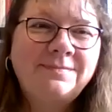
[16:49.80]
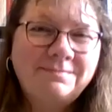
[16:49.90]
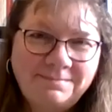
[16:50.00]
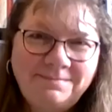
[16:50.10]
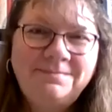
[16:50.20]

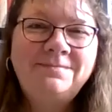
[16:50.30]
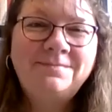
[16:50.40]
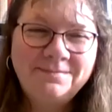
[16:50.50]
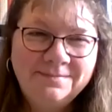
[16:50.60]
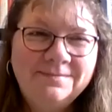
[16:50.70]

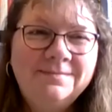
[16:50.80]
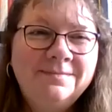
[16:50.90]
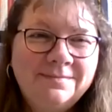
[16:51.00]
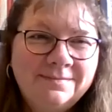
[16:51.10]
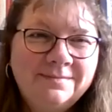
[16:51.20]

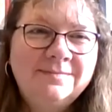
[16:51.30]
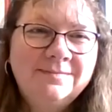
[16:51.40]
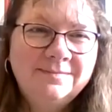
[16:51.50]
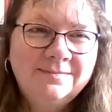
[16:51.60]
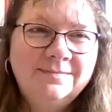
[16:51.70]

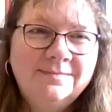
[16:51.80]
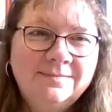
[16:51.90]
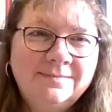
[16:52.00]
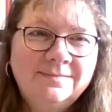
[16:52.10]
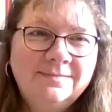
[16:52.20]

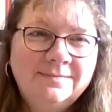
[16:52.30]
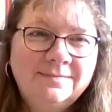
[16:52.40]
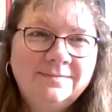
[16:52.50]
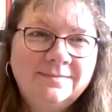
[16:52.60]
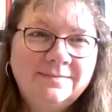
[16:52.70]

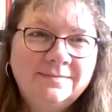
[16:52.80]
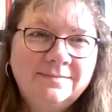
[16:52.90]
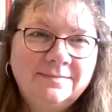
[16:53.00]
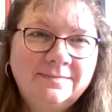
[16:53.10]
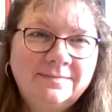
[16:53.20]

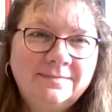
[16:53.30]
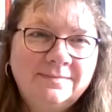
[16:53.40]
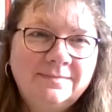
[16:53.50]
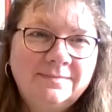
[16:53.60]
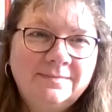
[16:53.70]

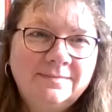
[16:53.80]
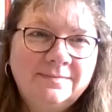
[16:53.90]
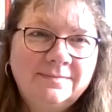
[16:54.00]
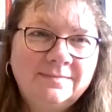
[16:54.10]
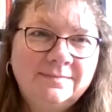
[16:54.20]

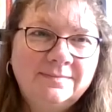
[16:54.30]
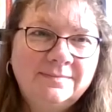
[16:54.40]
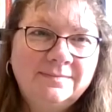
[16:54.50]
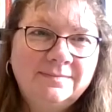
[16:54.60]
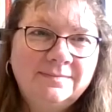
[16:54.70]

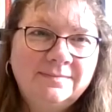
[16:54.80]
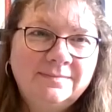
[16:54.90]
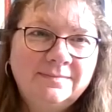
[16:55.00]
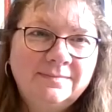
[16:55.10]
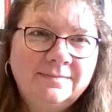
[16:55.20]

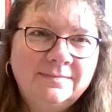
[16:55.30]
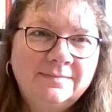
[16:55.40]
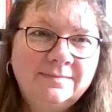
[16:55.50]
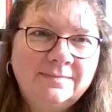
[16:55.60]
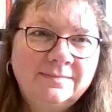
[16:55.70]

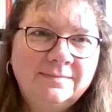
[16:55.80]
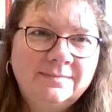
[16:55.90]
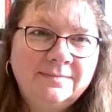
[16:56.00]
(not speaking)